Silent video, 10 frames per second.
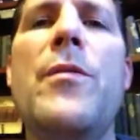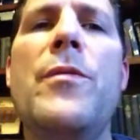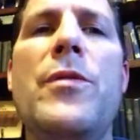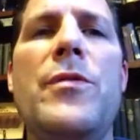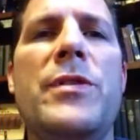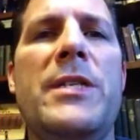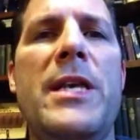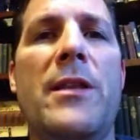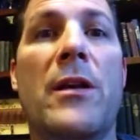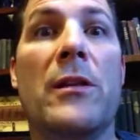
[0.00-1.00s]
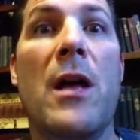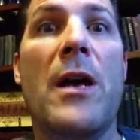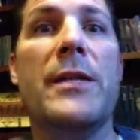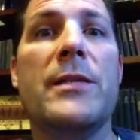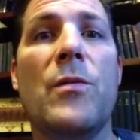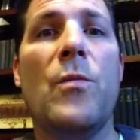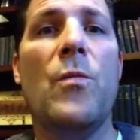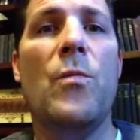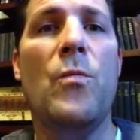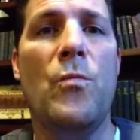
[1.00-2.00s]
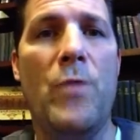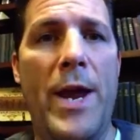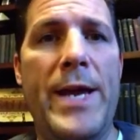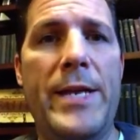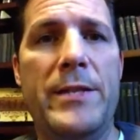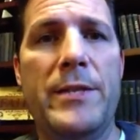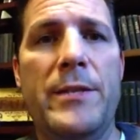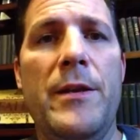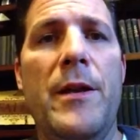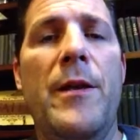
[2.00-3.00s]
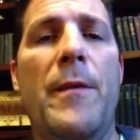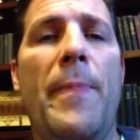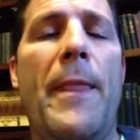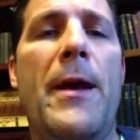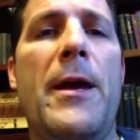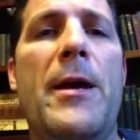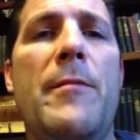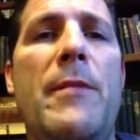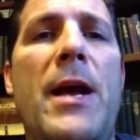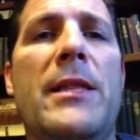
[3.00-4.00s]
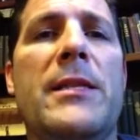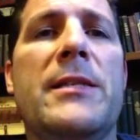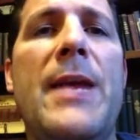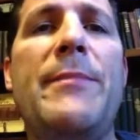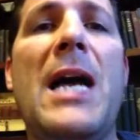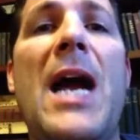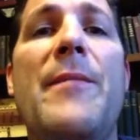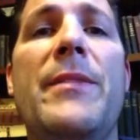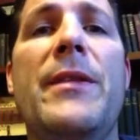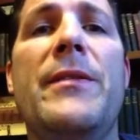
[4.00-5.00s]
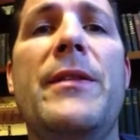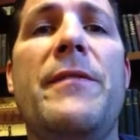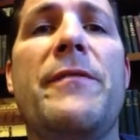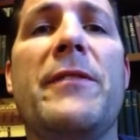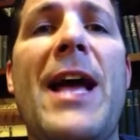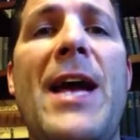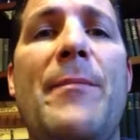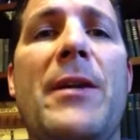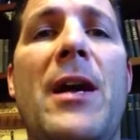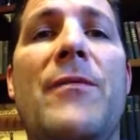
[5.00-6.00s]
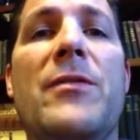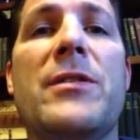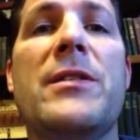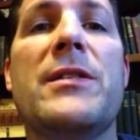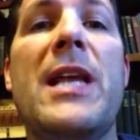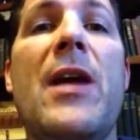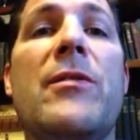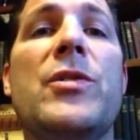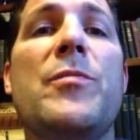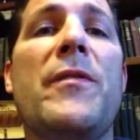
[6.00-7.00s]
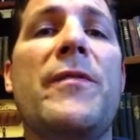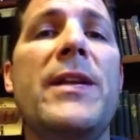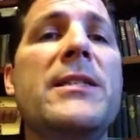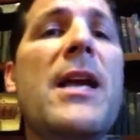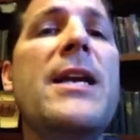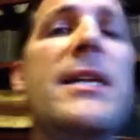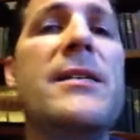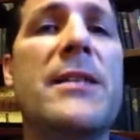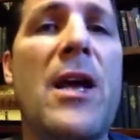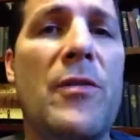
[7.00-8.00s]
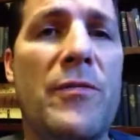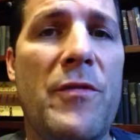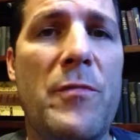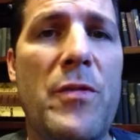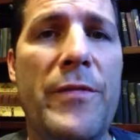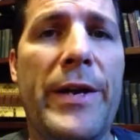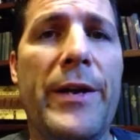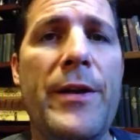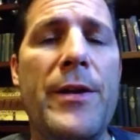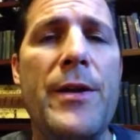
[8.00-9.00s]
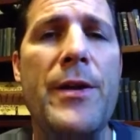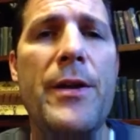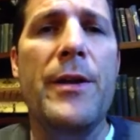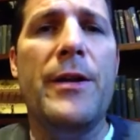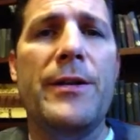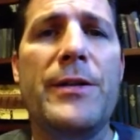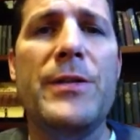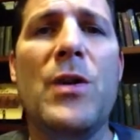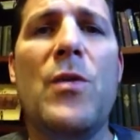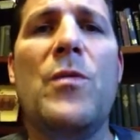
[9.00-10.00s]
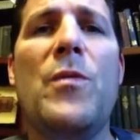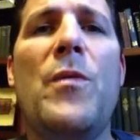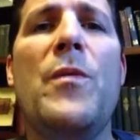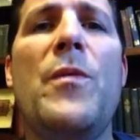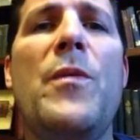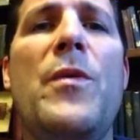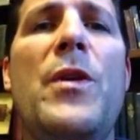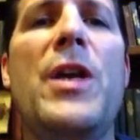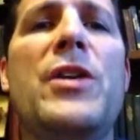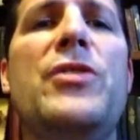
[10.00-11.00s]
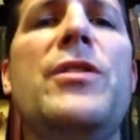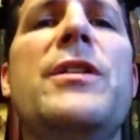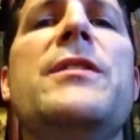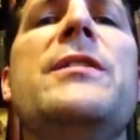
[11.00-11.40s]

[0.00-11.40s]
you see the glottis raised at the same time that the flap covers the sound, so it prevents any sound from moving. So as you can